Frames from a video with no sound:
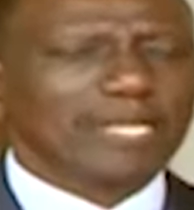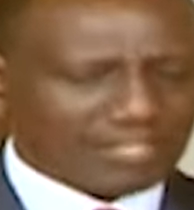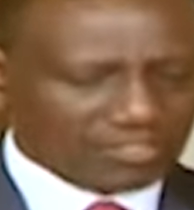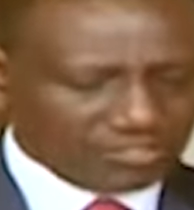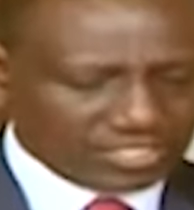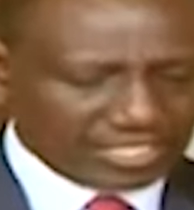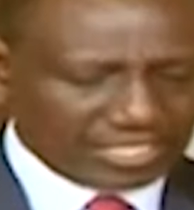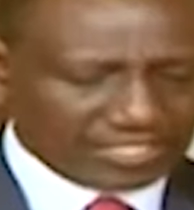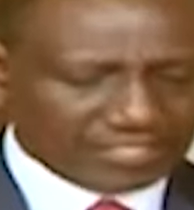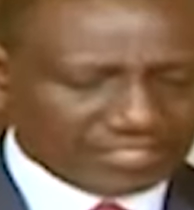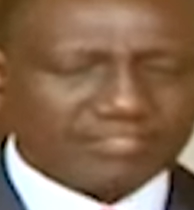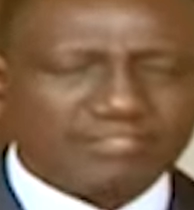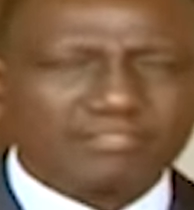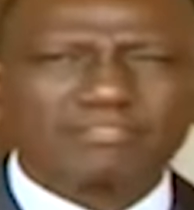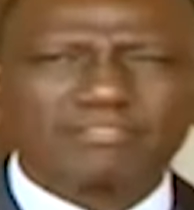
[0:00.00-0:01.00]
billion
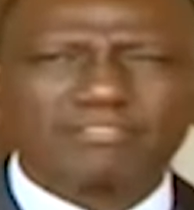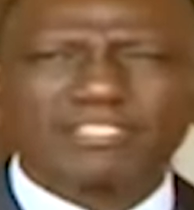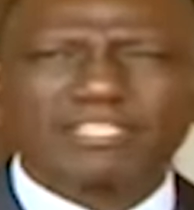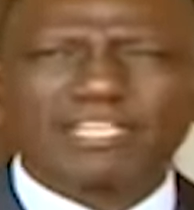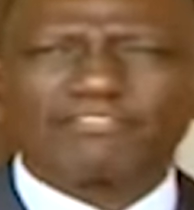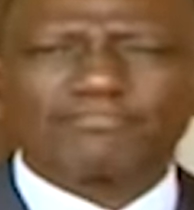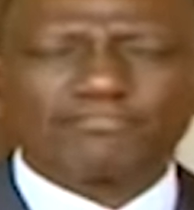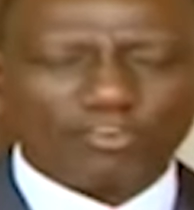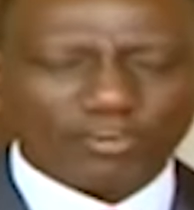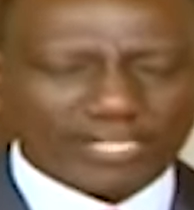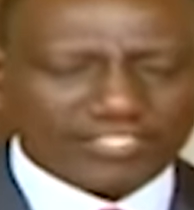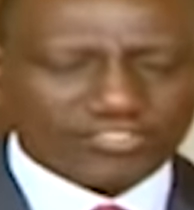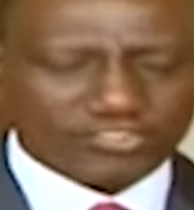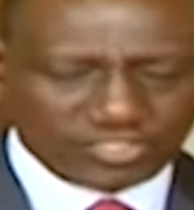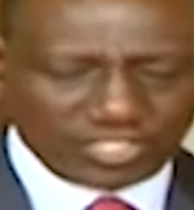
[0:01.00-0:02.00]
shillings in
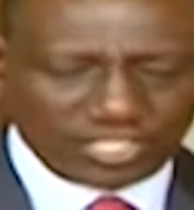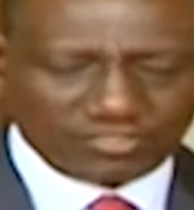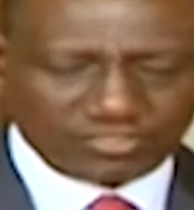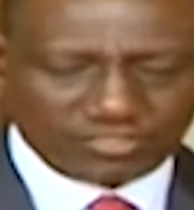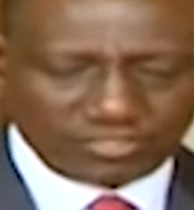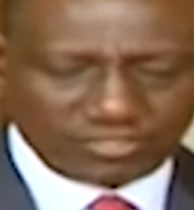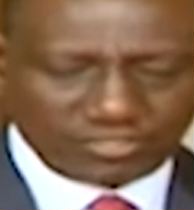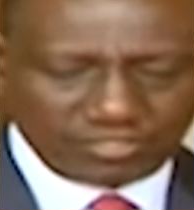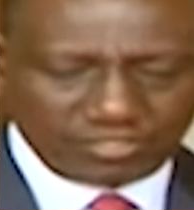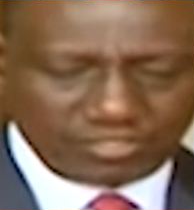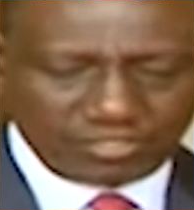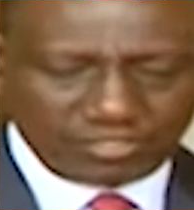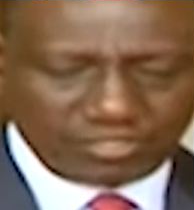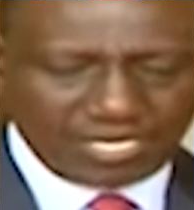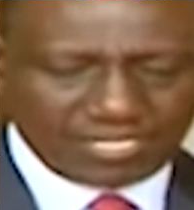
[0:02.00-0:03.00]
foreign exchange
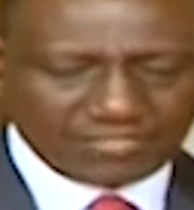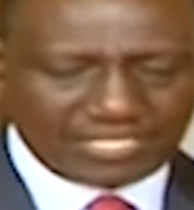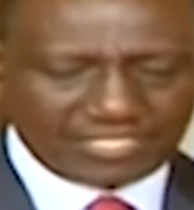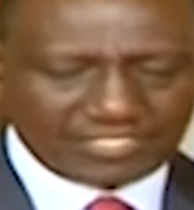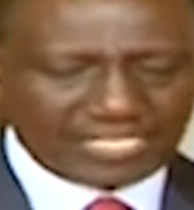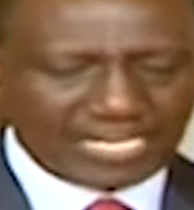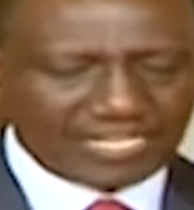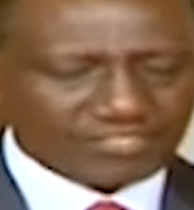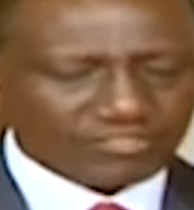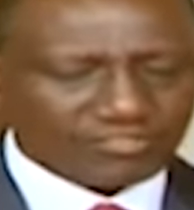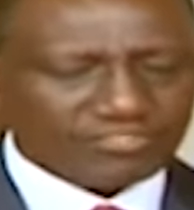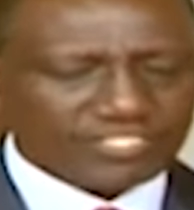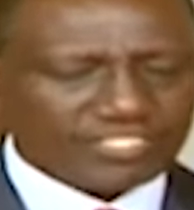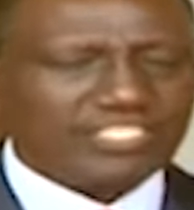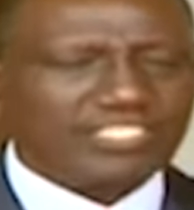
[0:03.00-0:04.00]
as a
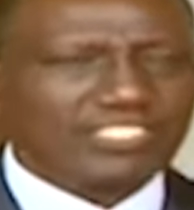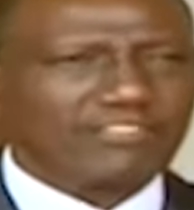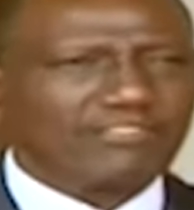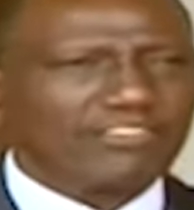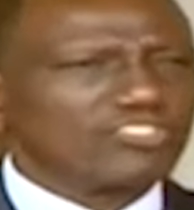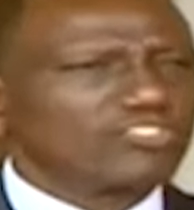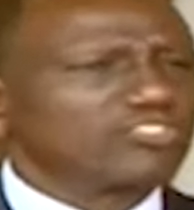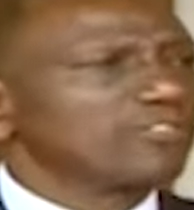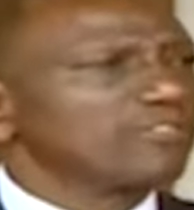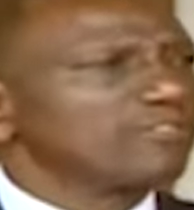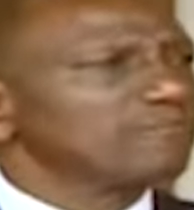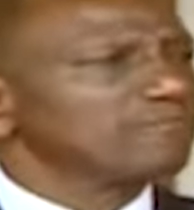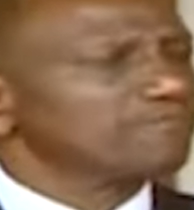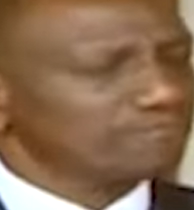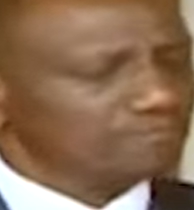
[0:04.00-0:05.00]
result of this intervention.